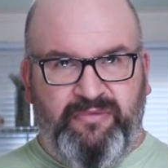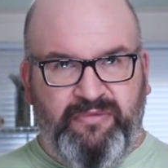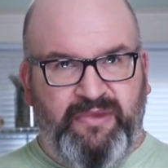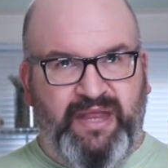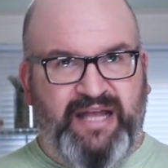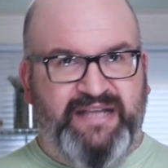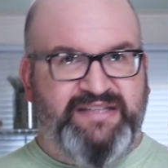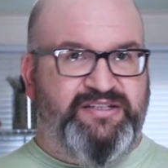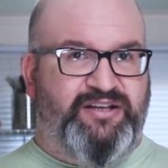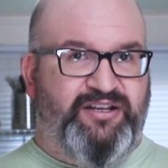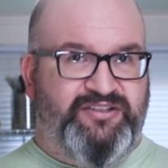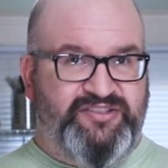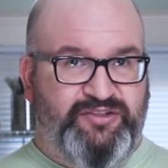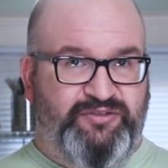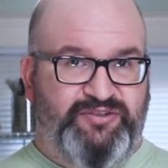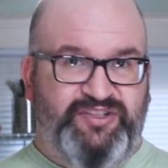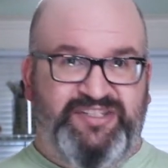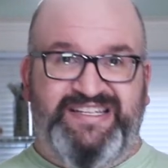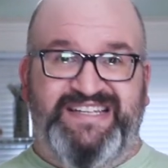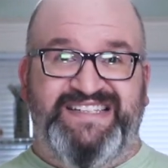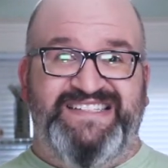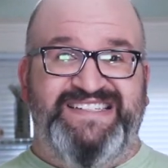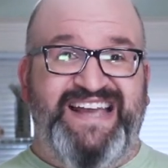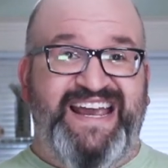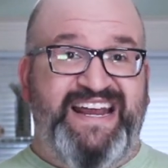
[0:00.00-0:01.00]
That's also
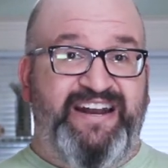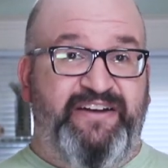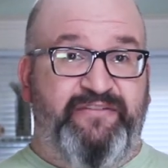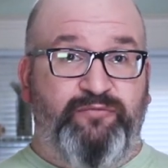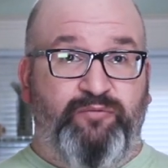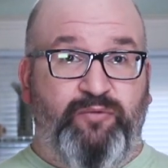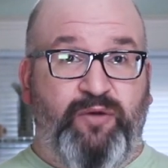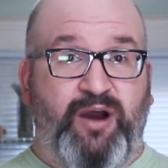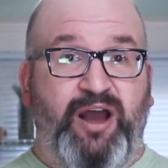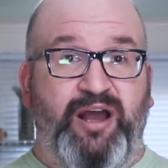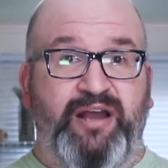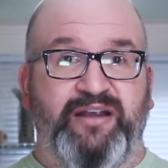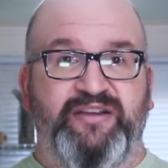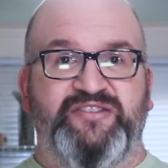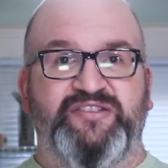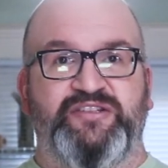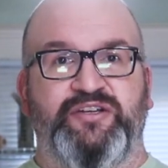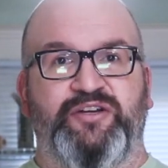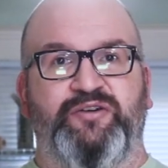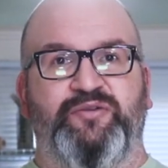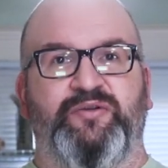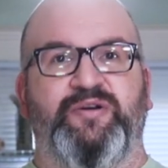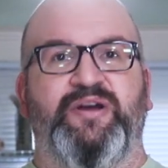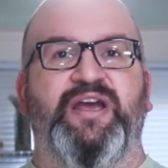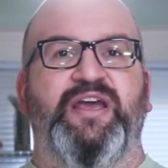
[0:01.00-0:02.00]
just a sign of rot.
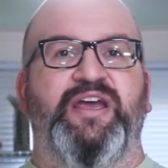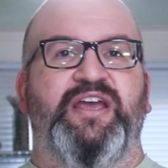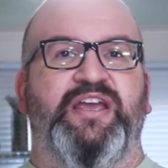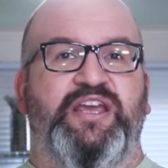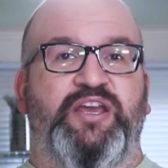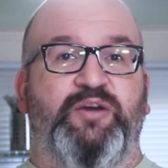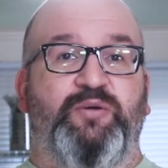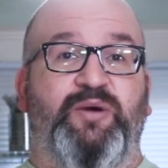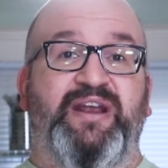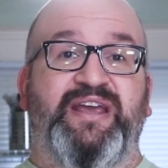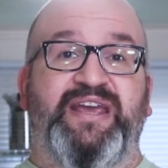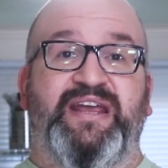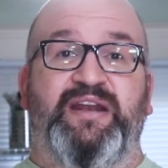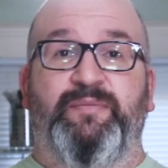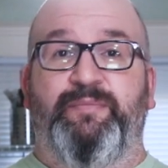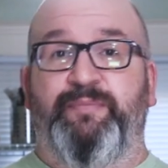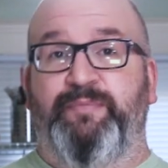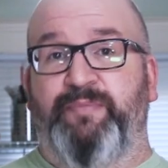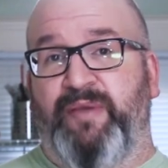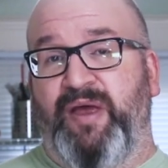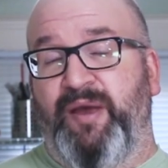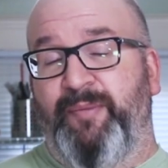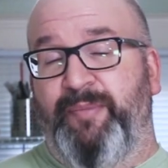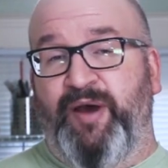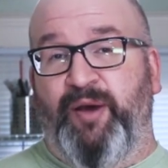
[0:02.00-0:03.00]
So you wanna get a,
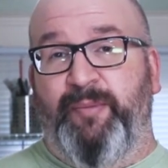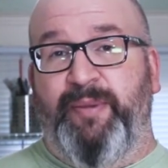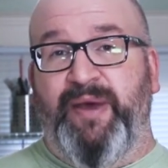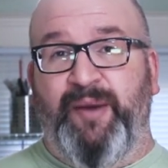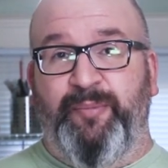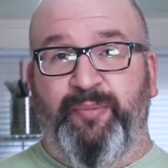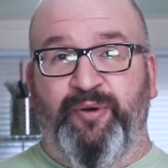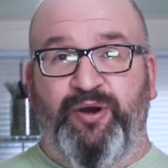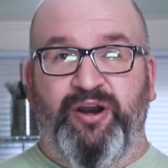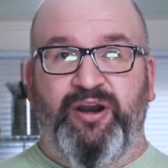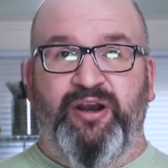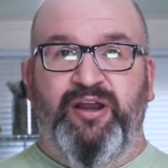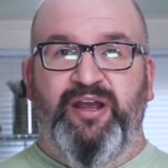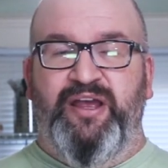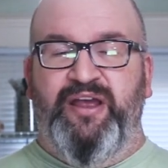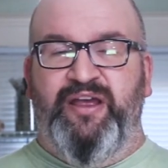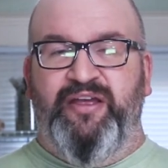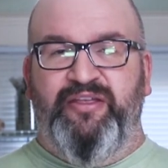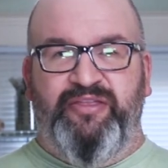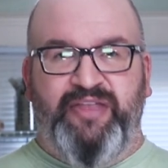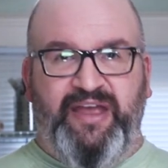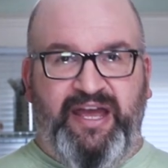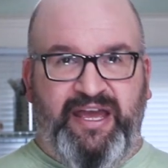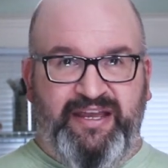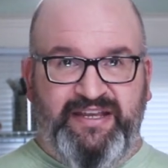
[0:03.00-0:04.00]
a bell pepper
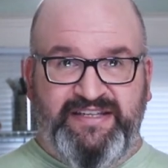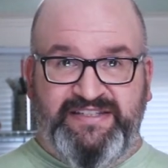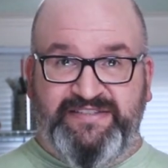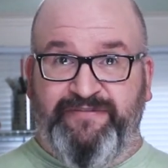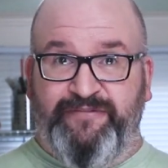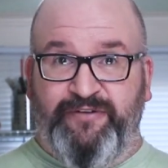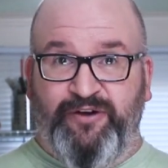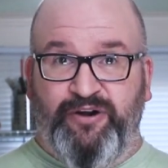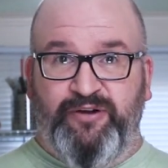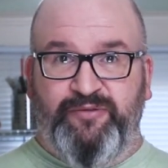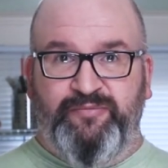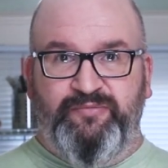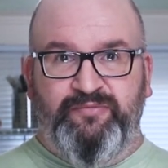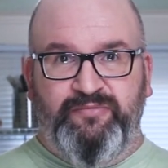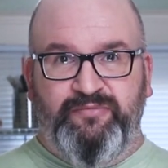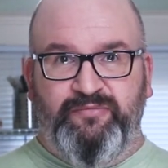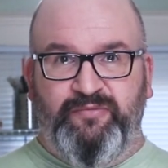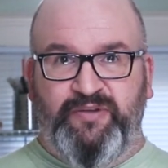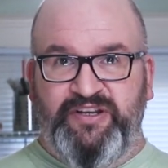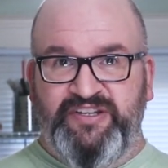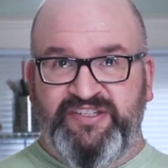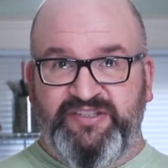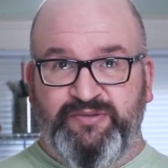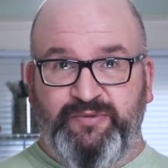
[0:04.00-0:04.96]
that is firm when you